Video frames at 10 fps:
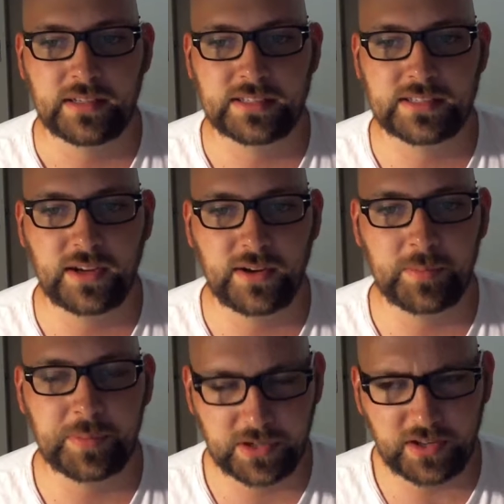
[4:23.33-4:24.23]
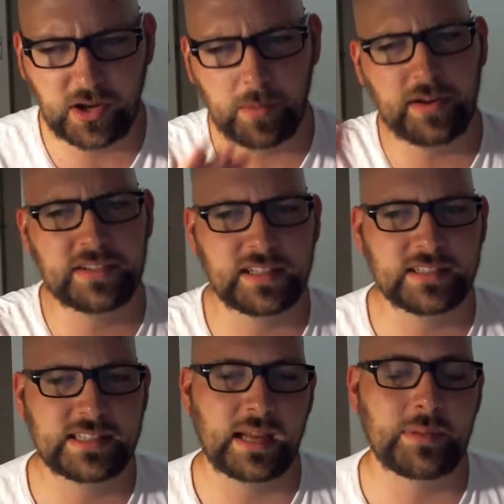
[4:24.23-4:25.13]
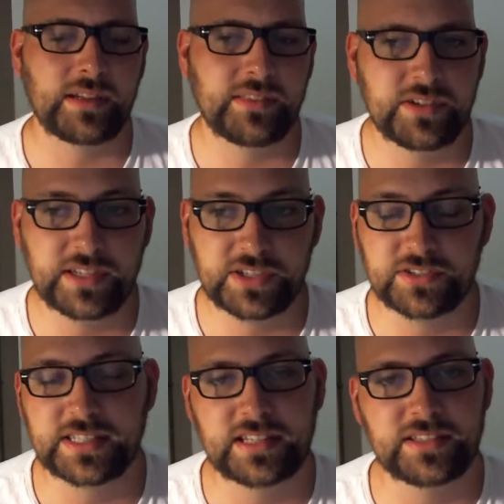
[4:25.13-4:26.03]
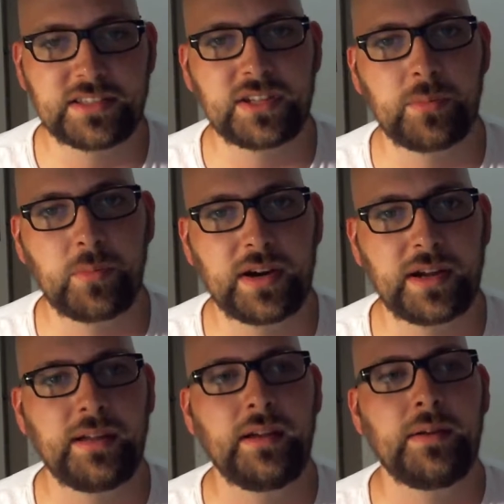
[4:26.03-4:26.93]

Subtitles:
So, but not a combat results table in the traditional sense of the term, where